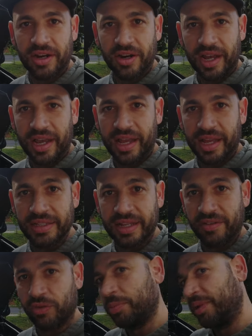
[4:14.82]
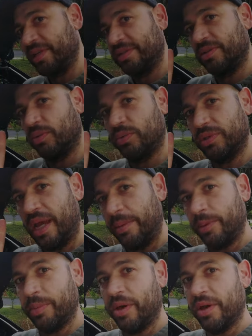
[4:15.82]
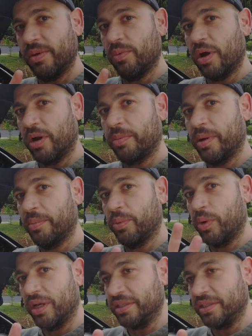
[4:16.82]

here and I've replaced the timing belt and water pump